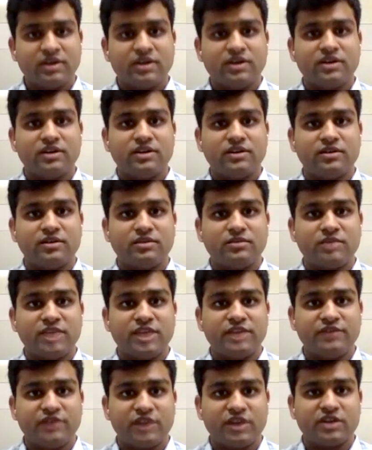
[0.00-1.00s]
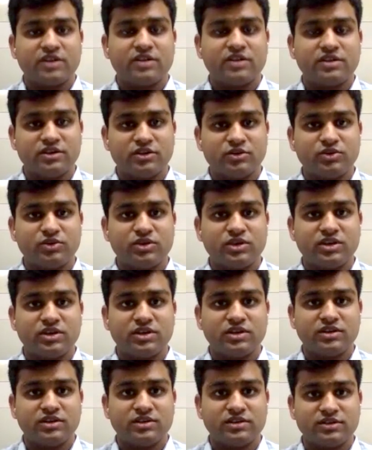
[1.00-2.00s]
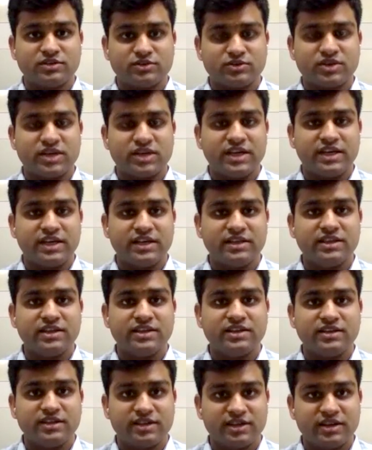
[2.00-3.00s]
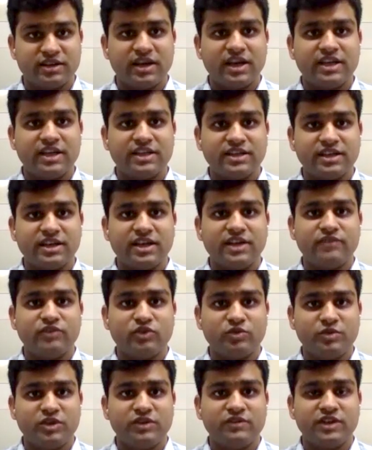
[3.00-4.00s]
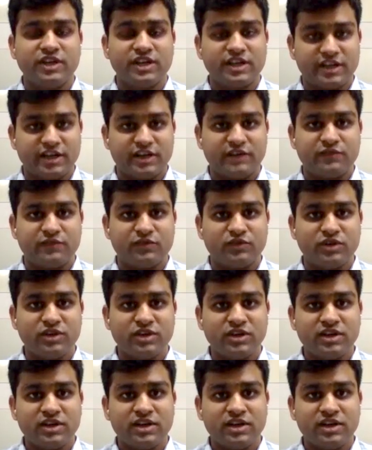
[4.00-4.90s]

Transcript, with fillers: uh, my work to the society, then I think I would be very grateful.